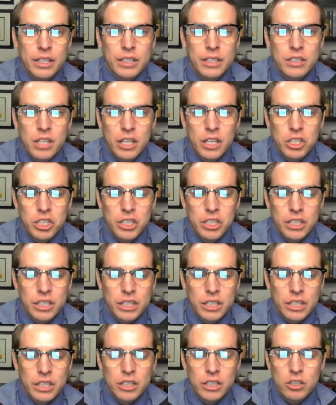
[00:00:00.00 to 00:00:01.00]
touch
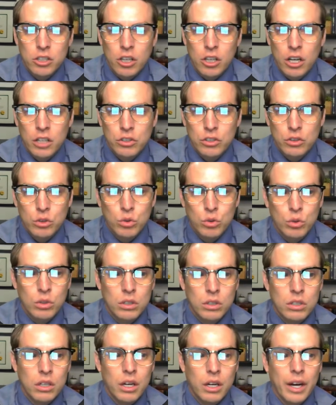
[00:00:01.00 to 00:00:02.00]
in law
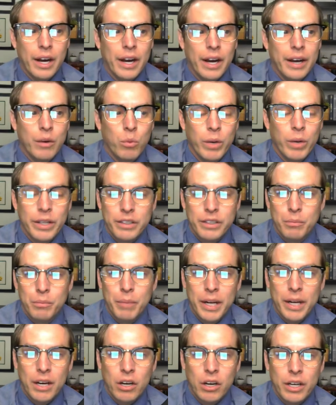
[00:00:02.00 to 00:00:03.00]
school when
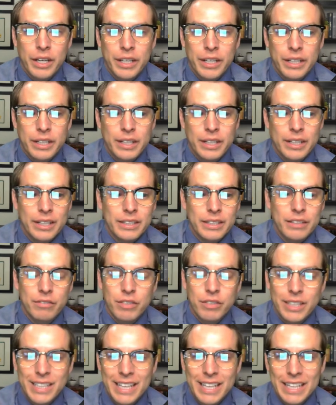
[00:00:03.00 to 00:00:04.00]
comparing
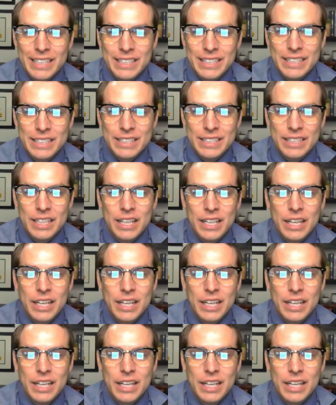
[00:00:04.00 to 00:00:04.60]
different cases,